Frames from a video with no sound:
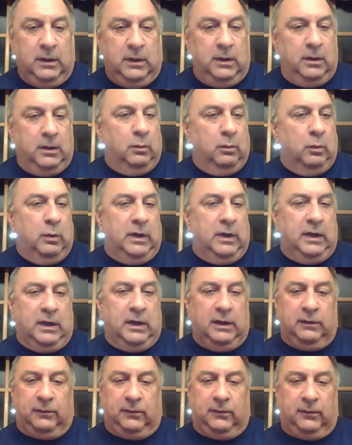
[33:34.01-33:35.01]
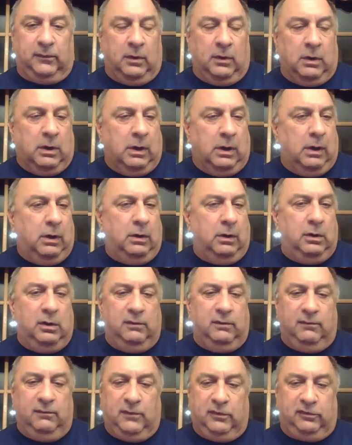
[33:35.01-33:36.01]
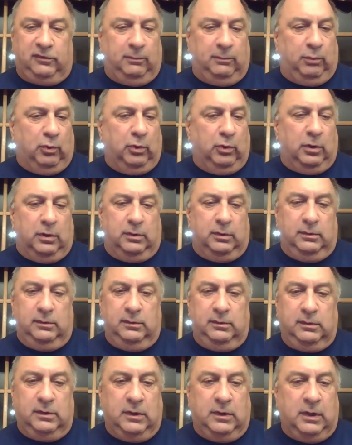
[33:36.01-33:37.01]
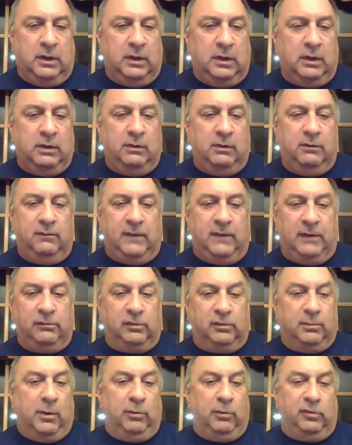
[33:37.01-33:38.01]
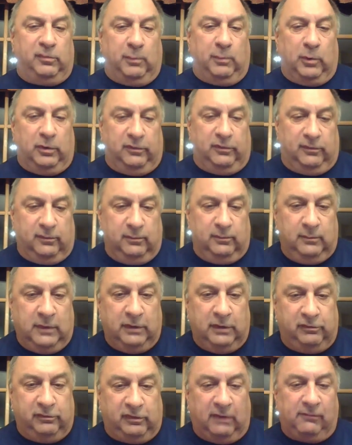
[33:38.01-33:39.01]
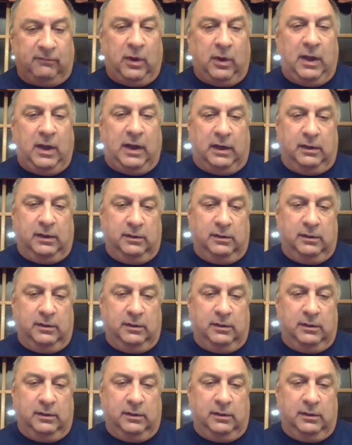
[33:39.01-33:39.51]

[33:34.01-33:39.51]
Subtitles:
with all of the support of Hendrick Motorsports and Chevrolet,